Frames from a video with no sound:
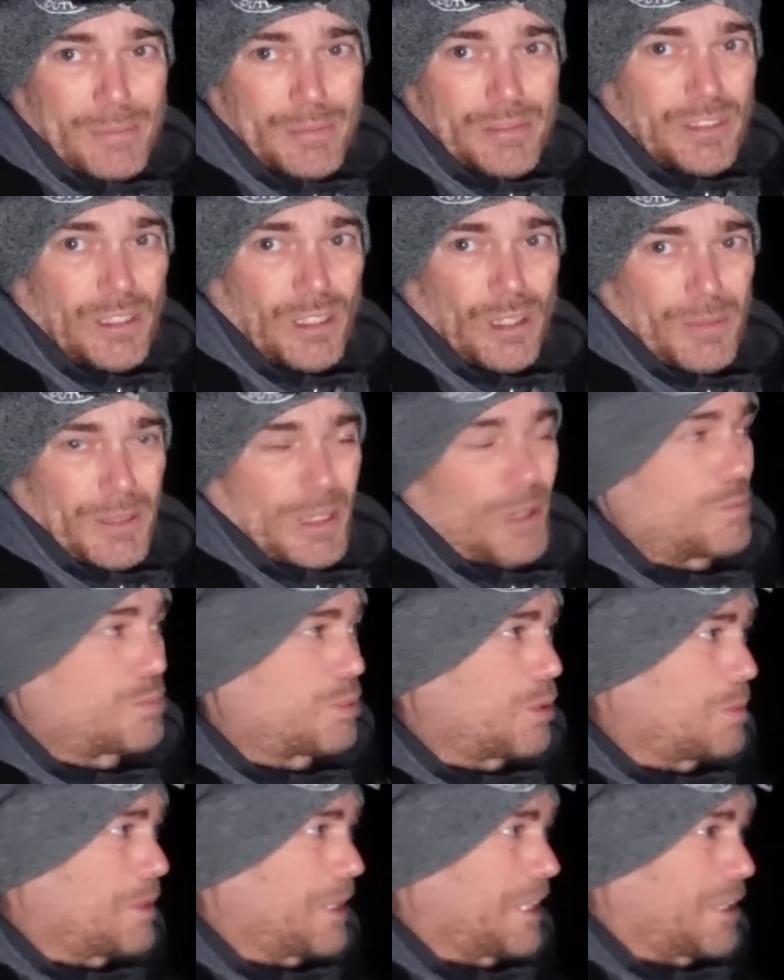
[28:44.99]
so I mean, I'm
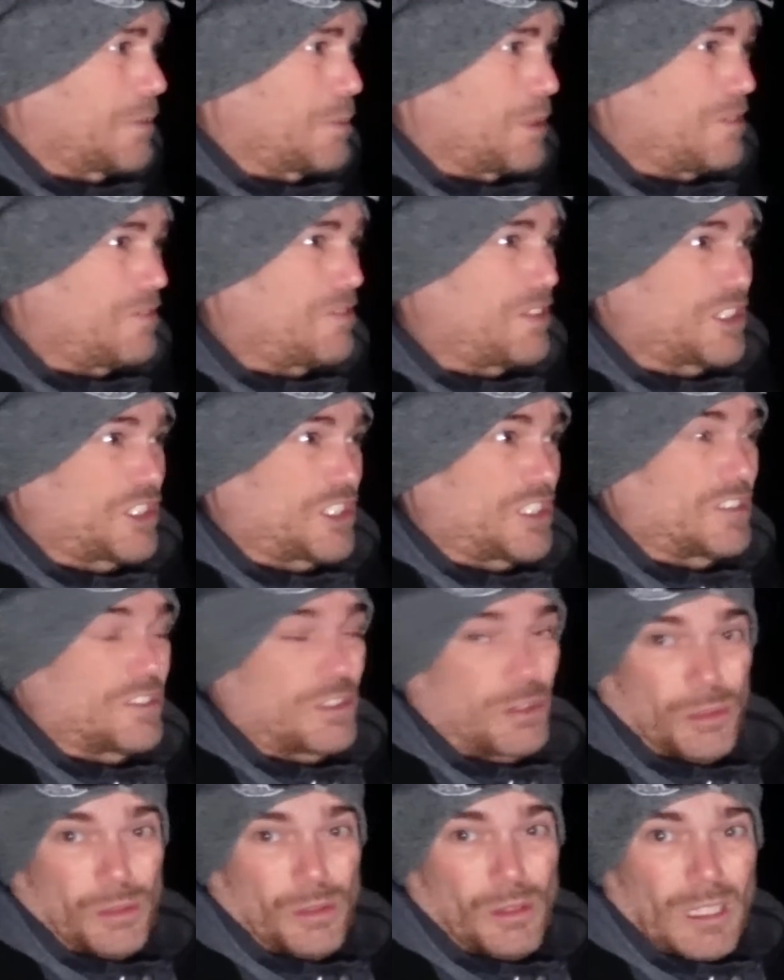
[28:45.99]
probably going to be fishing
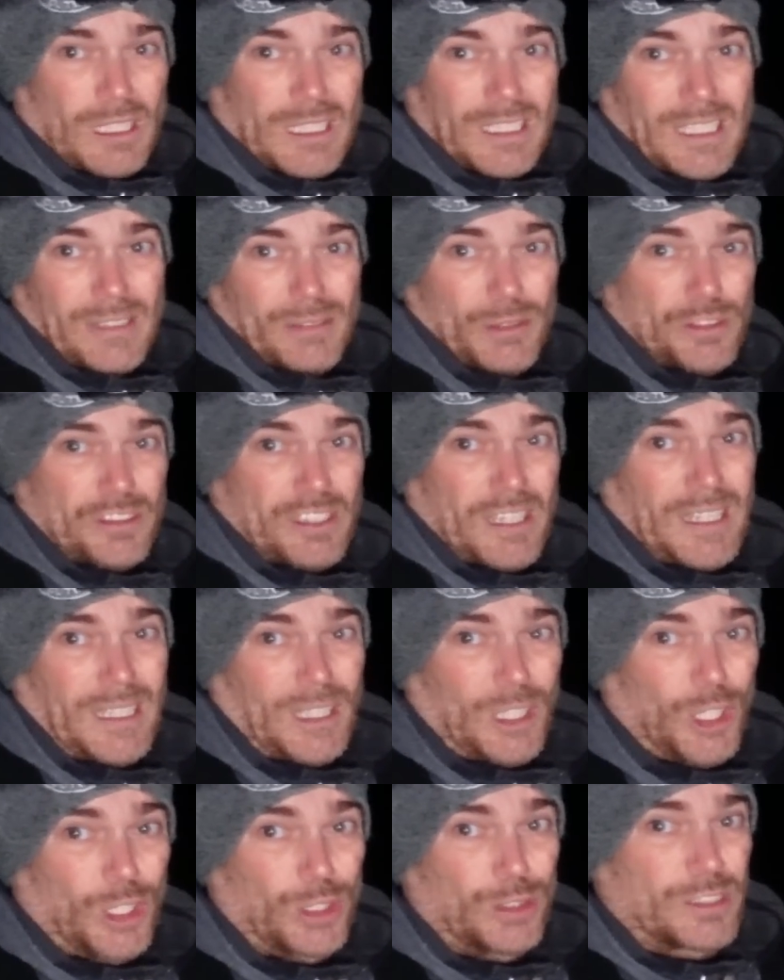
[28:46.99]
till, give or take,
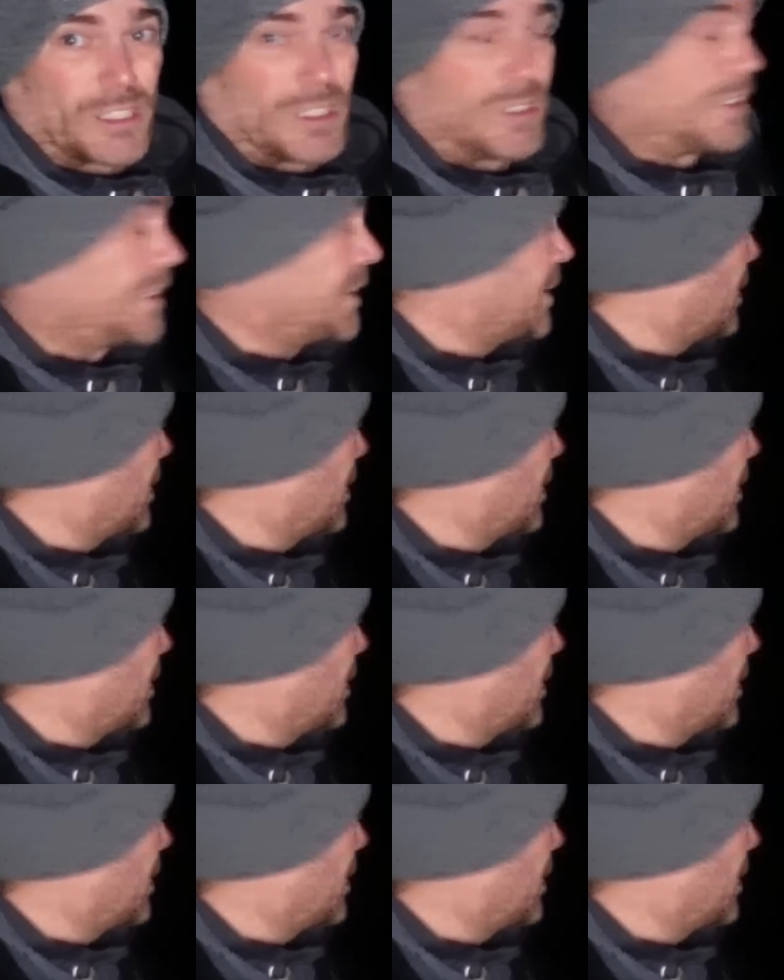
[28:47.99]
low tide.